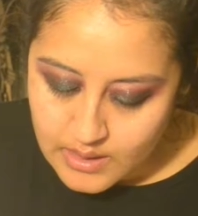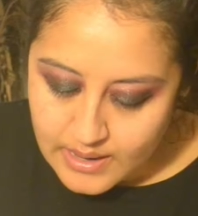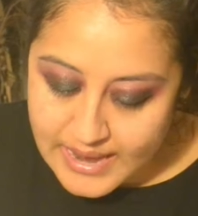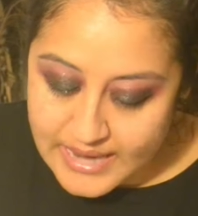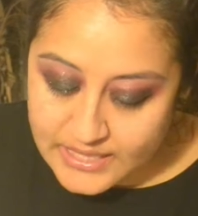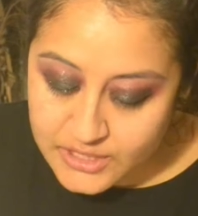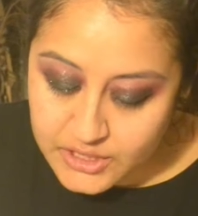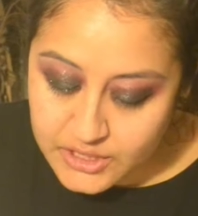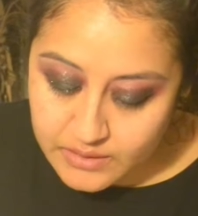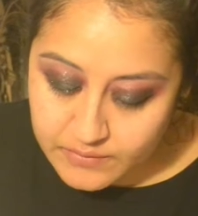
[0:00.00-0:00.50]

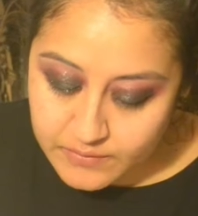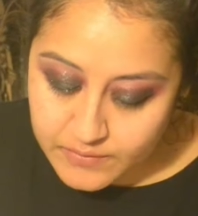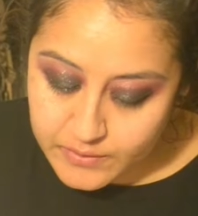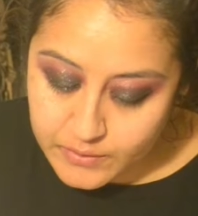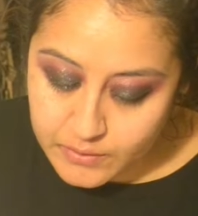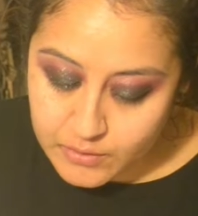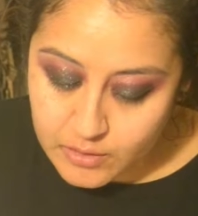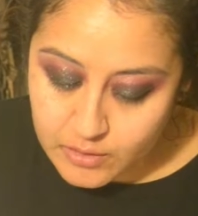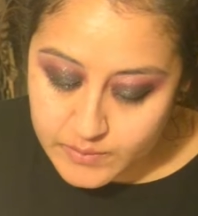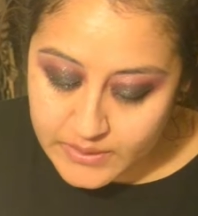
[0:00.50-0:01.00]
Actually, for the
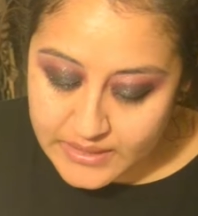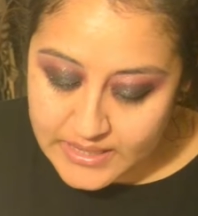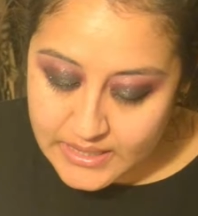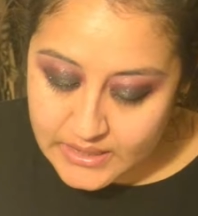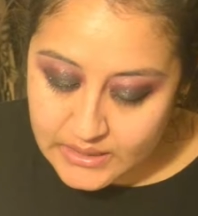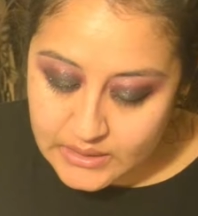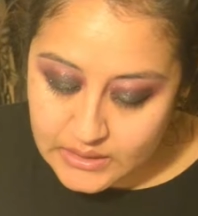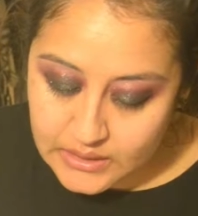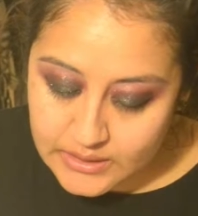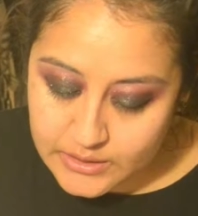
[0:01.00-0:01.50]

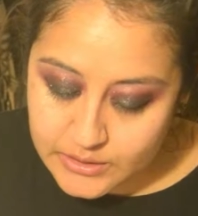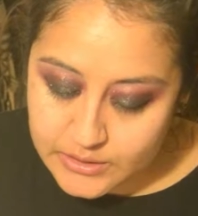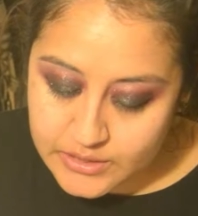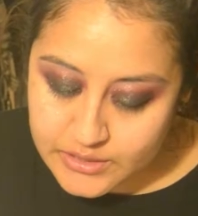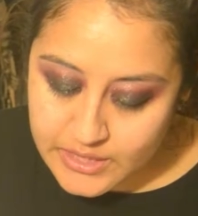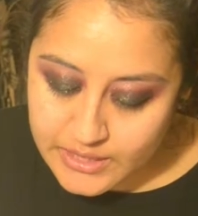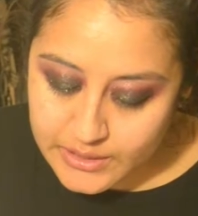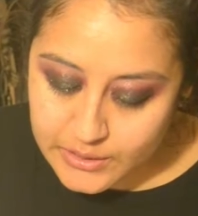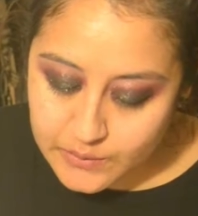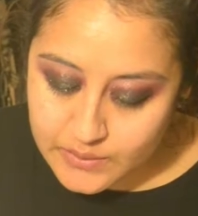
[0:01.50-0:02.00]
Chromacake,
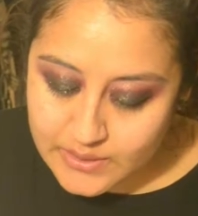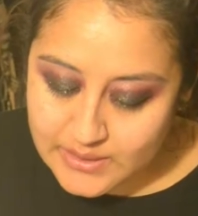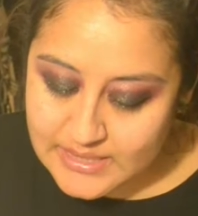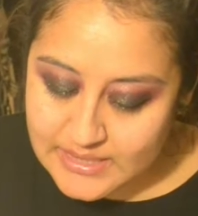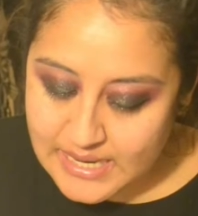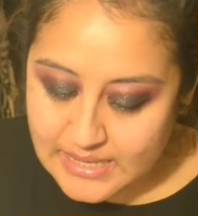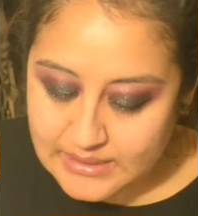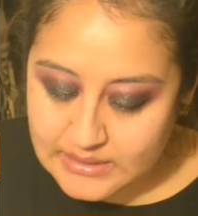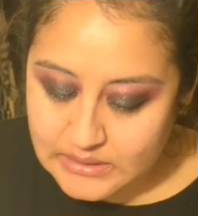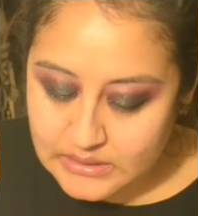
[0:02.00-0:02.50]
you can
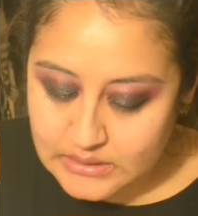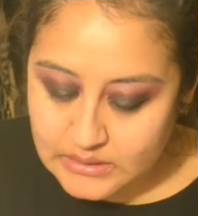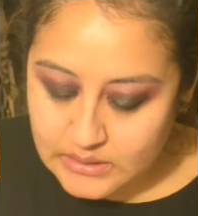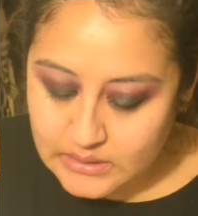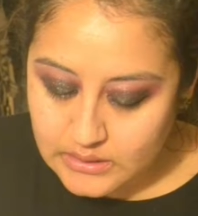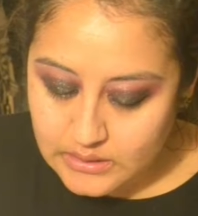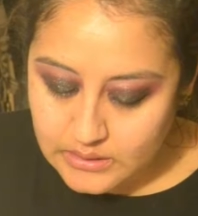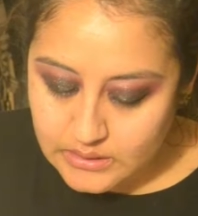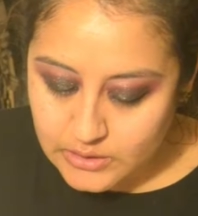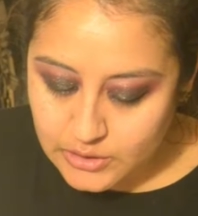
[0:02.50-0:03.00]

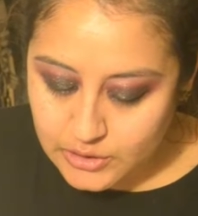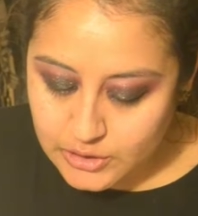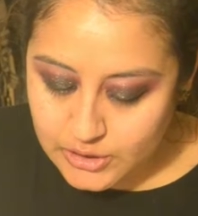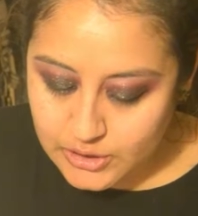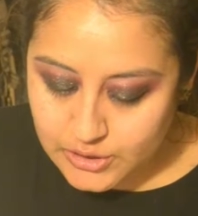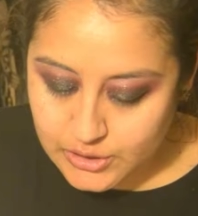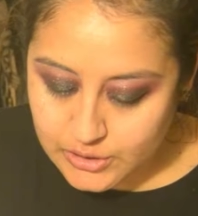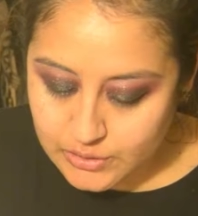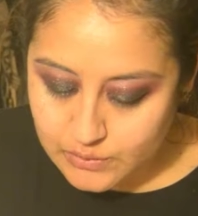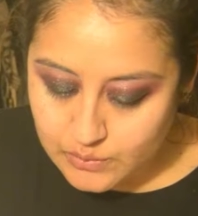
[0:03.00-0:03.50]
technically
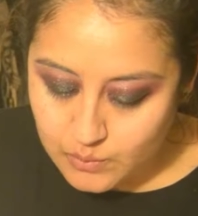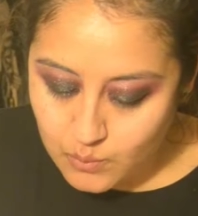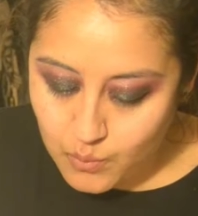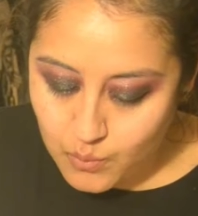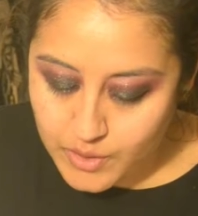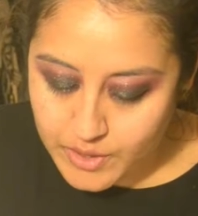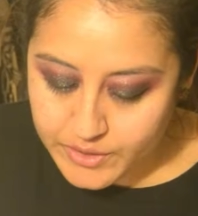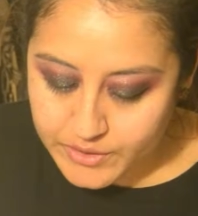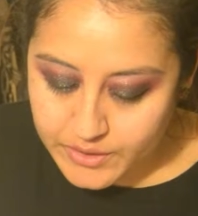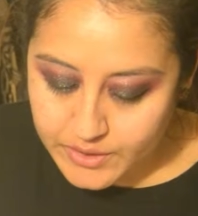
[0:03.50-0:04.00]
just use
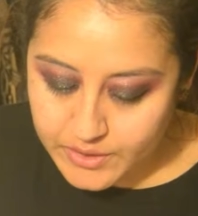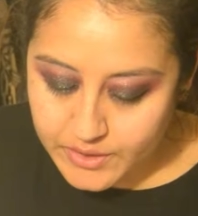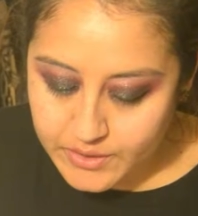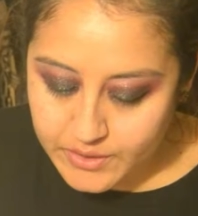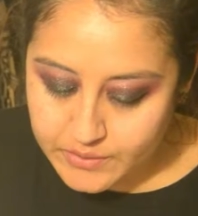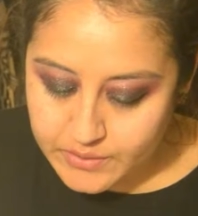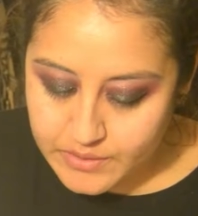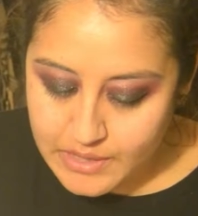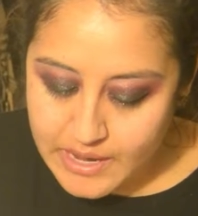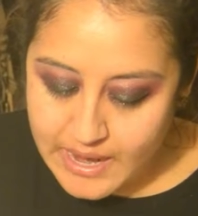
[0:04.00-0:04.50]
water
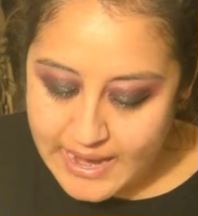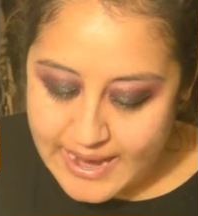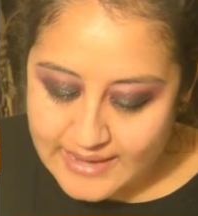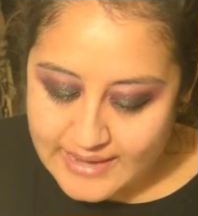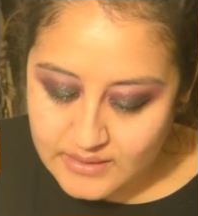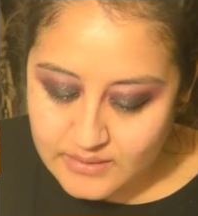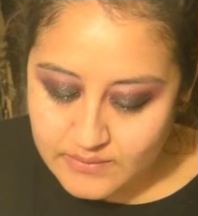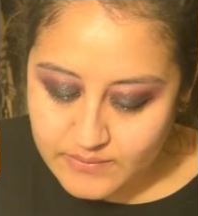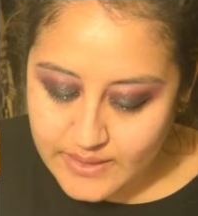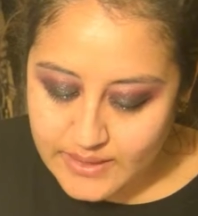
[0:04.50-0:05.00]
in order to
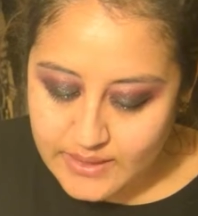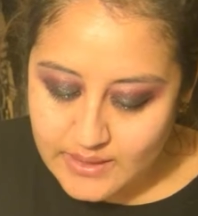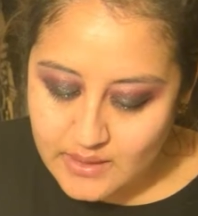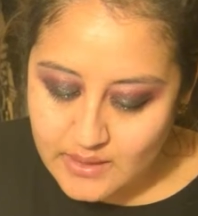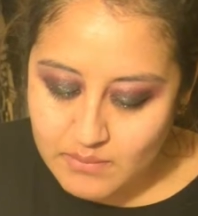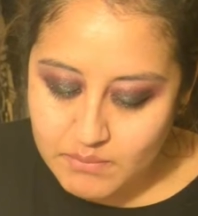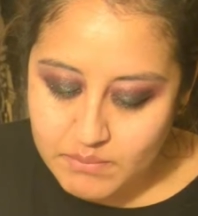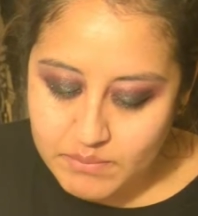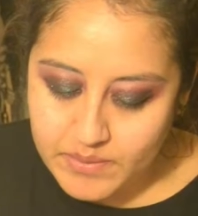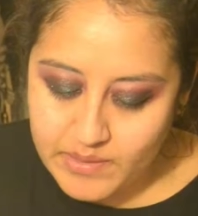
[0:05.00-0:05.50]
activate
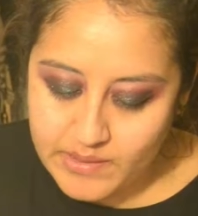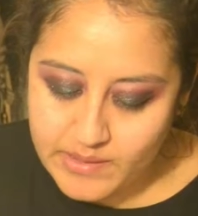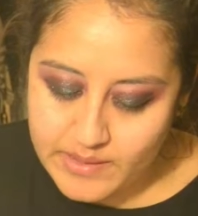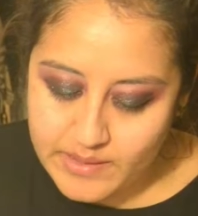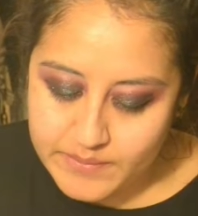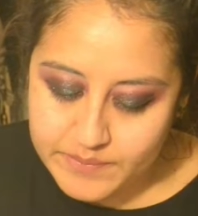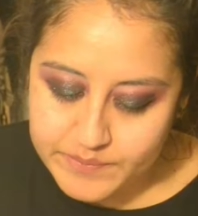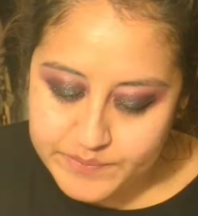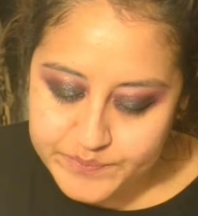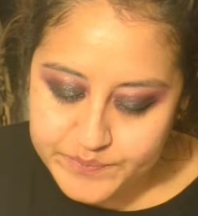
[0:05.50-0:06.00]
it,
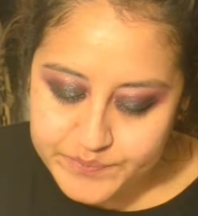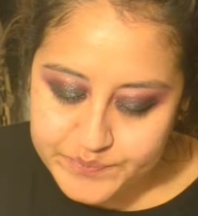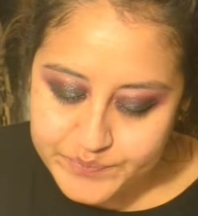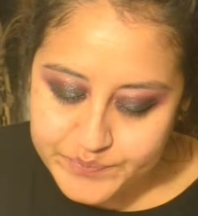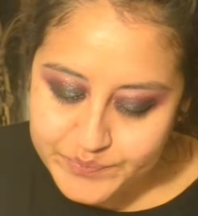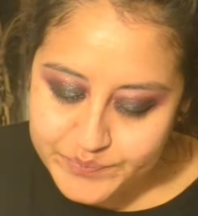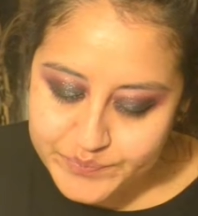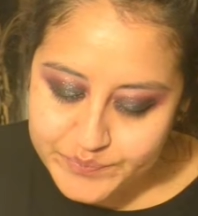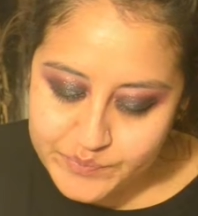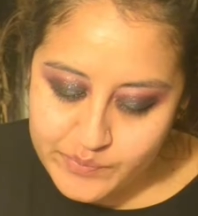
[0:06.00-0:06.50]
but
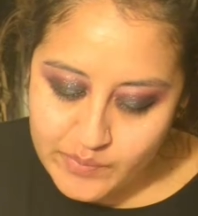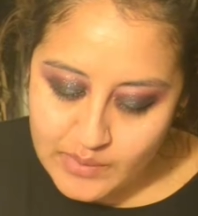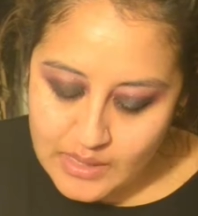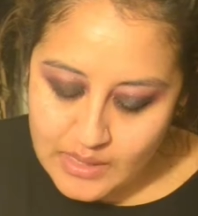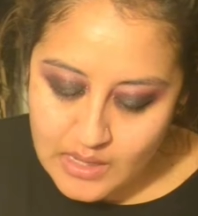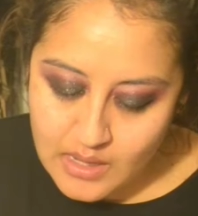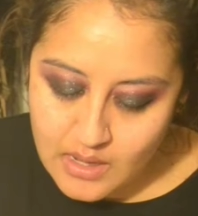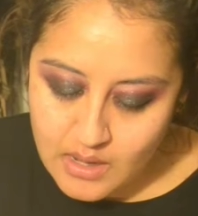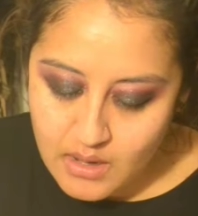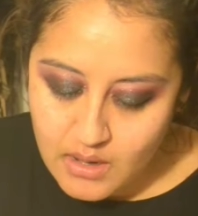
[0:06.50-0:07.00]

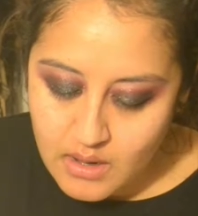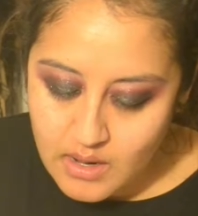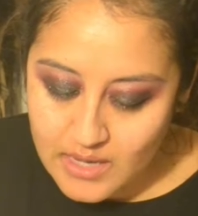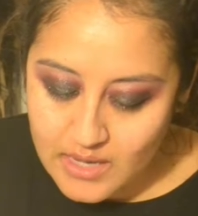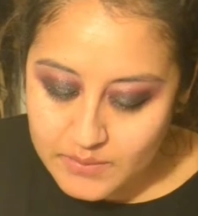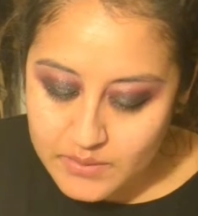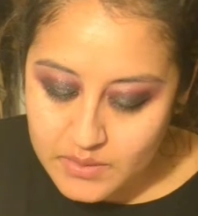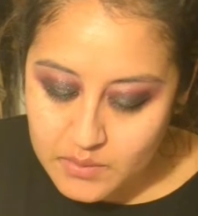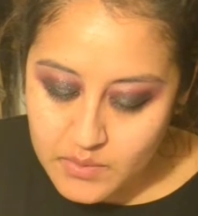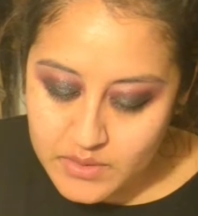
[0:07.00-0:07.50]
I
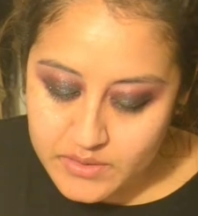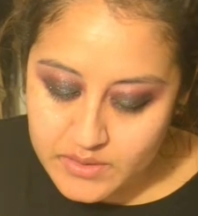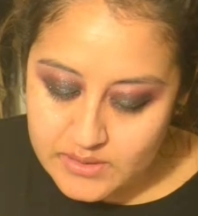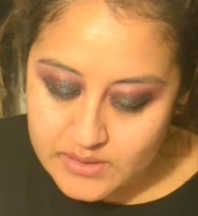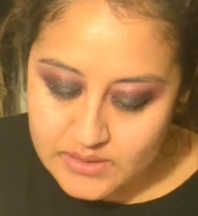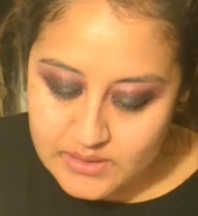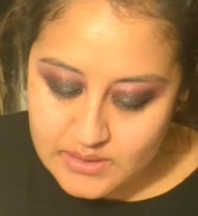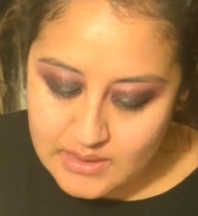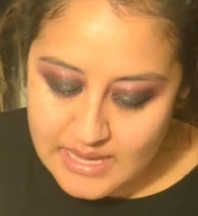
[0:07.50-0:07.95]
really want this to